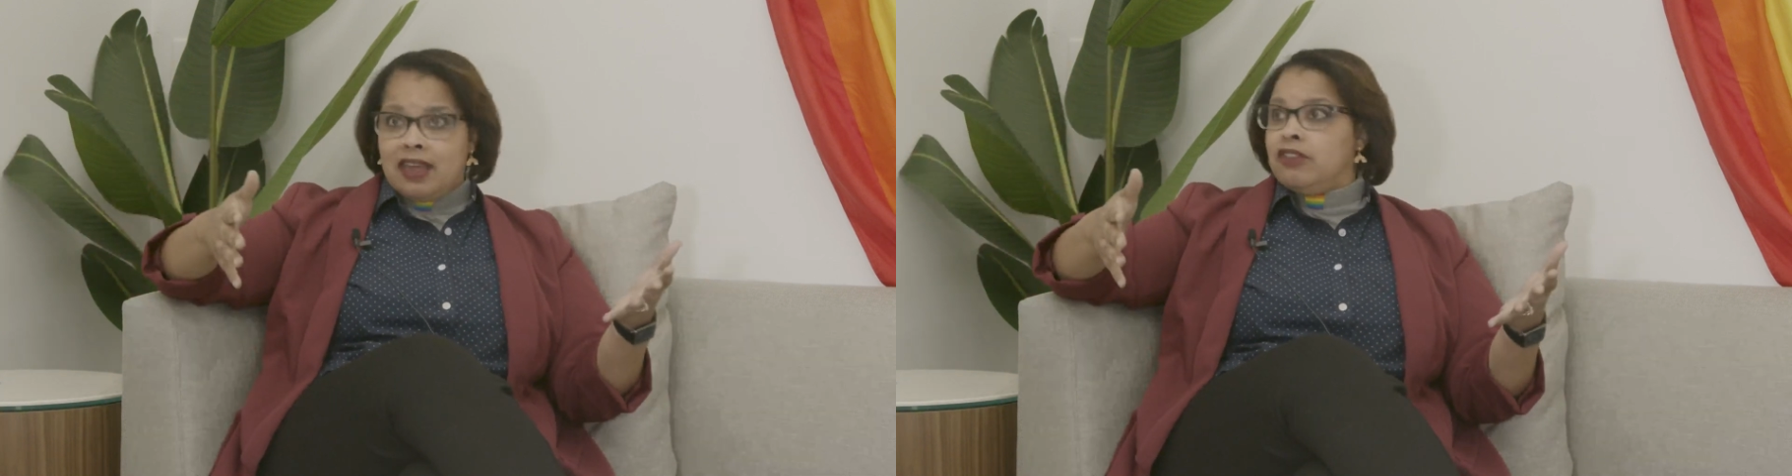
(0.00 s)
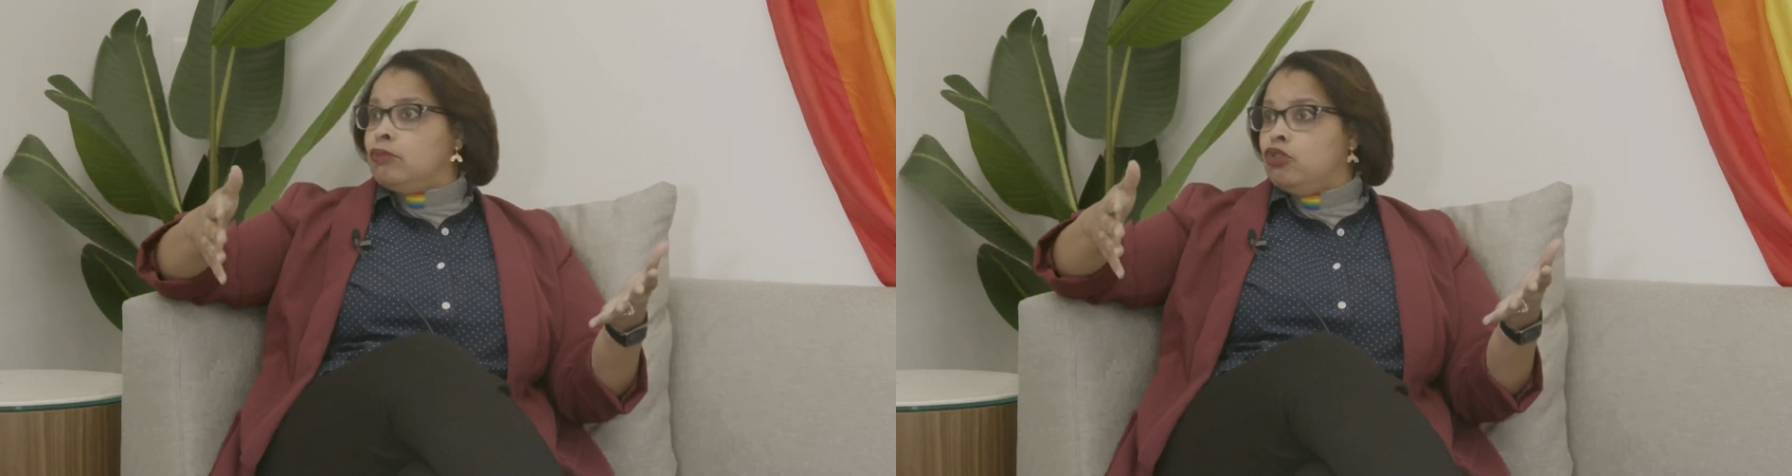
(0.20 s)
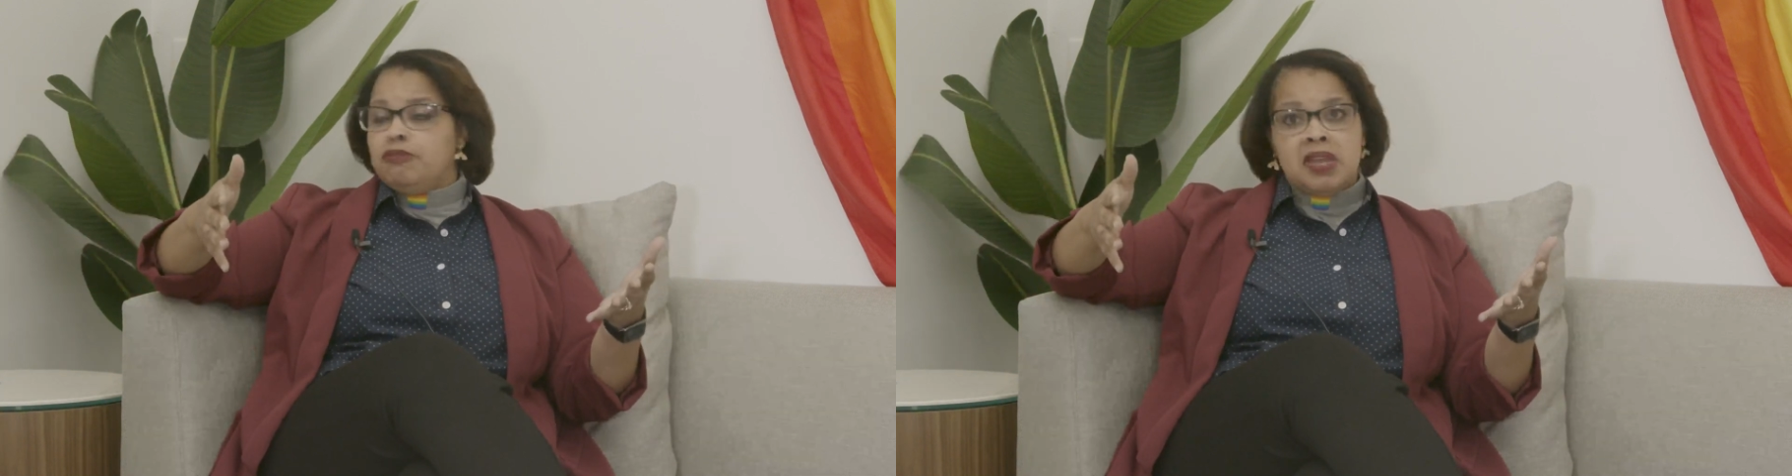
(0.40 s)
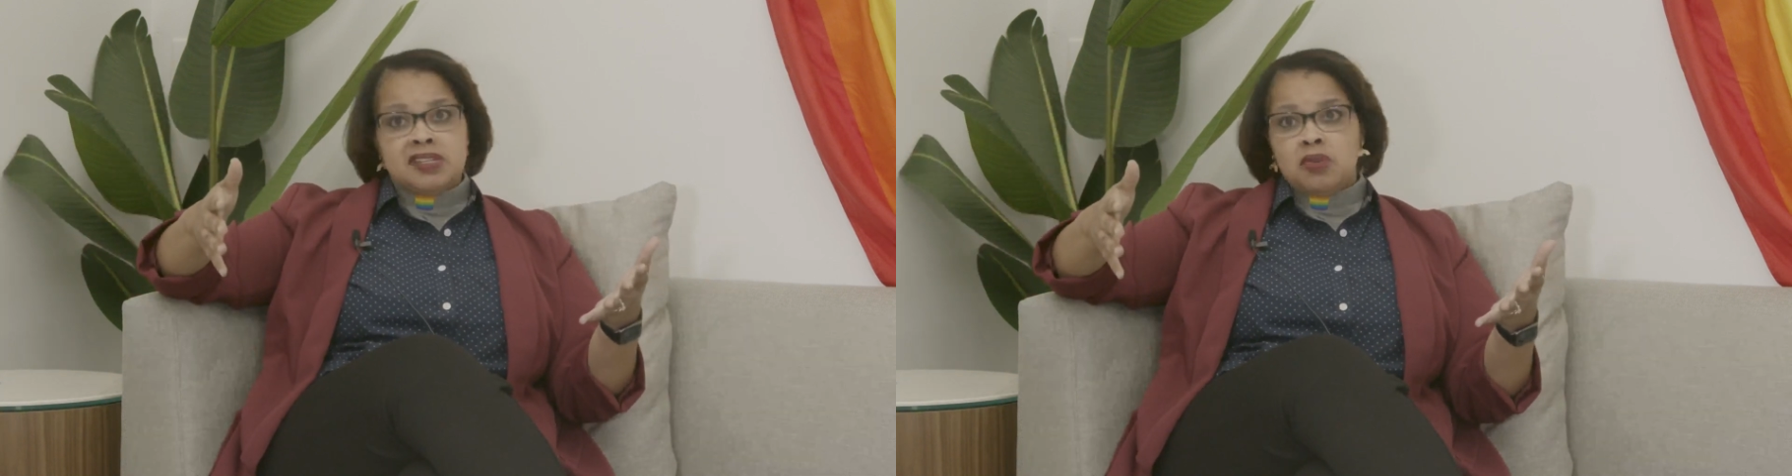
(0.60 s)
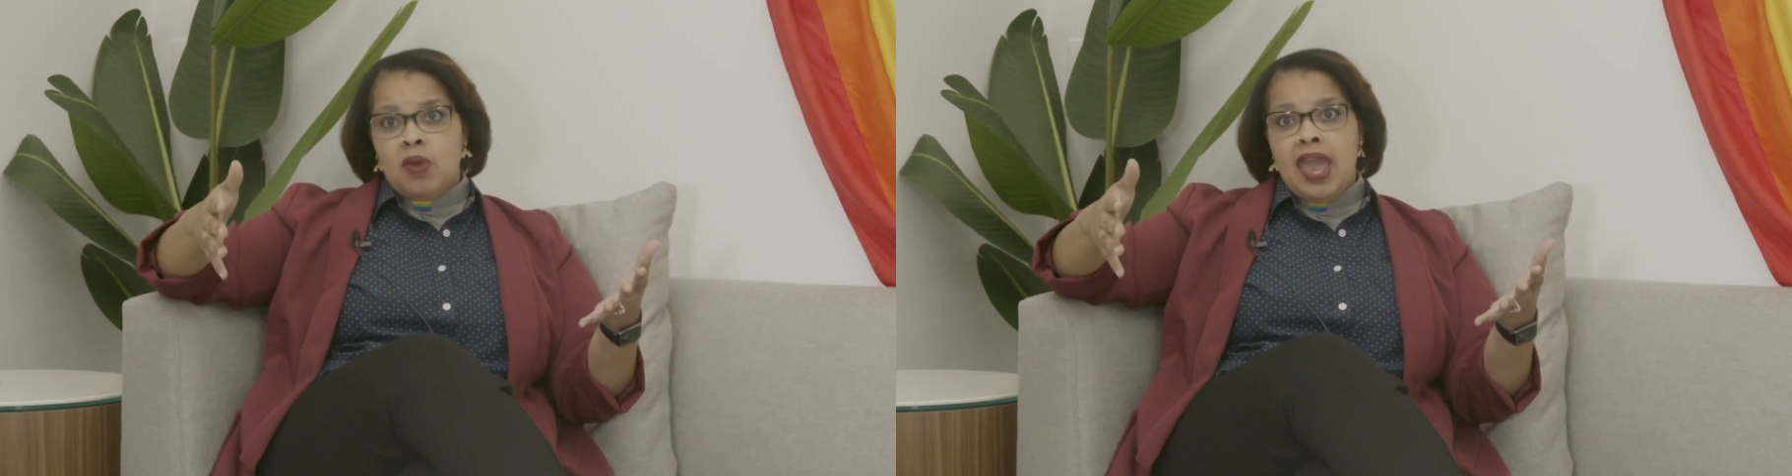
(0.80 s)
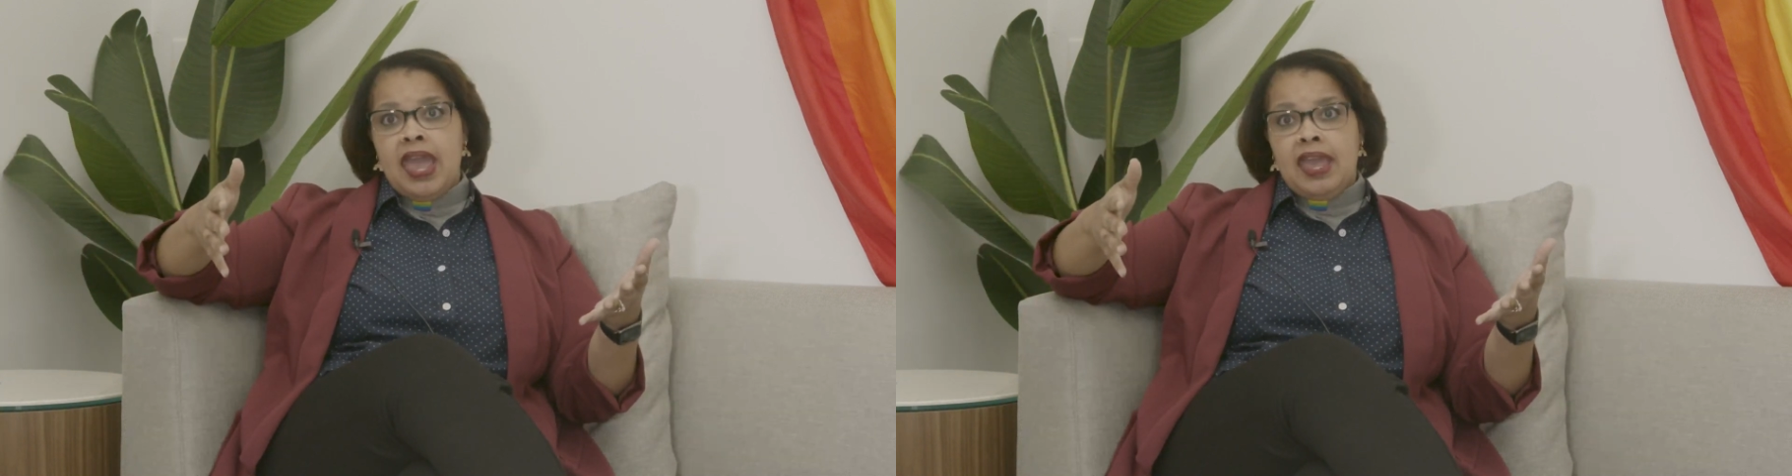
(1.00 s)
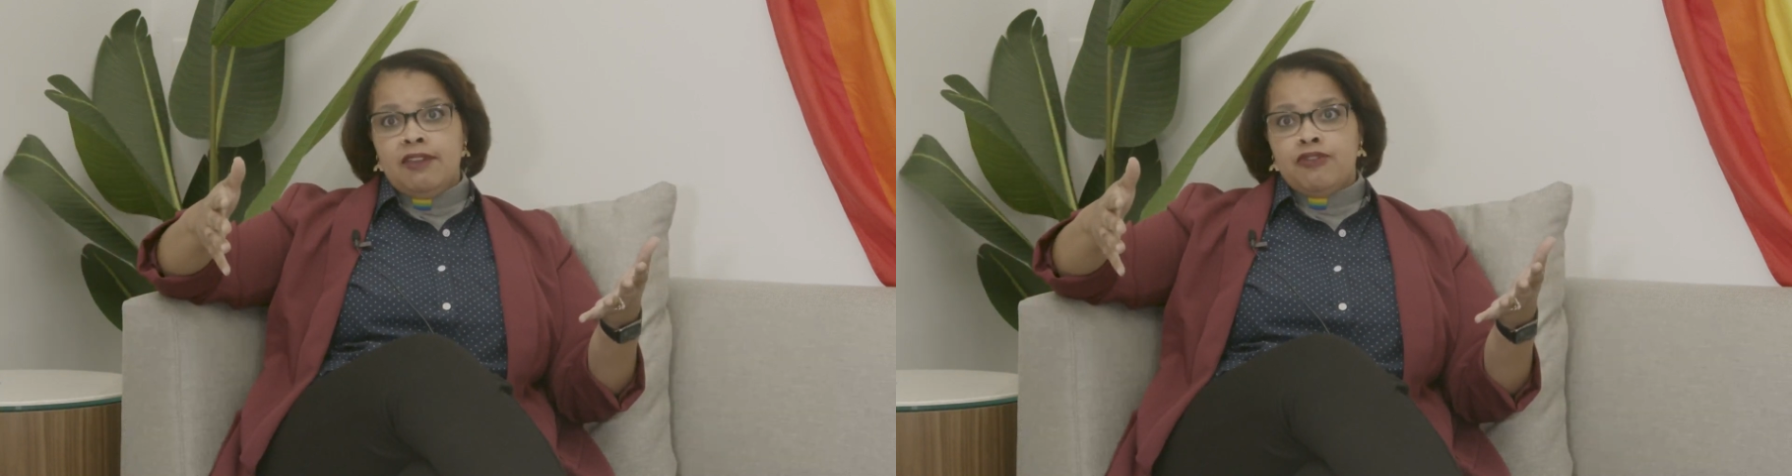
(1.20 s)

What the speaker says: the movement away